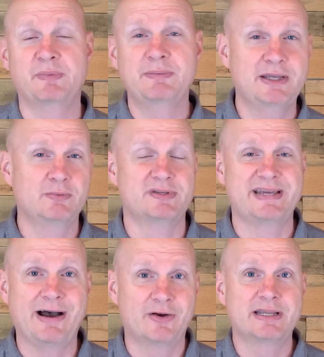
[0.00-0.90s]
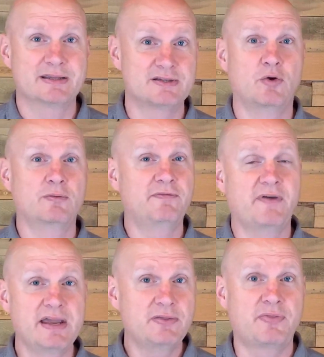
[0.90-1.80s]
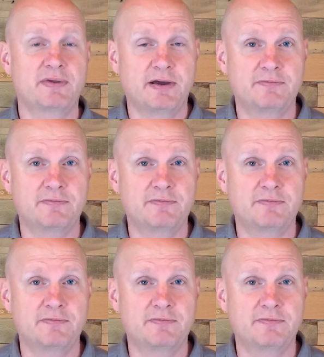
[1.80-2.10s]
Maybe he was doubting his own faith